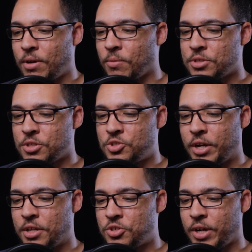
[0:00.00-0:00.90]
why don't-
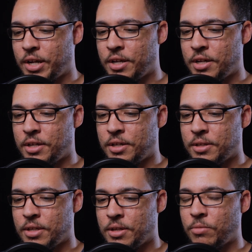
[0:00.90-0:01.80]
Try.
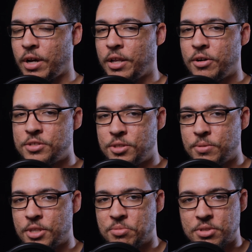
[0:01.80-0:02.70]
Well, I
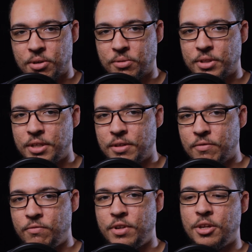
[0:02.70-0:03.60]
noticed this was the only
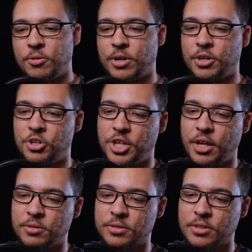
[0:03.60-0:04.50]
video on your
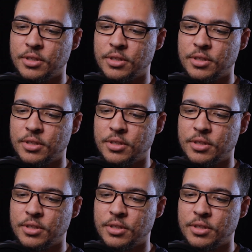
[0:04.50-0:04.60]
channel.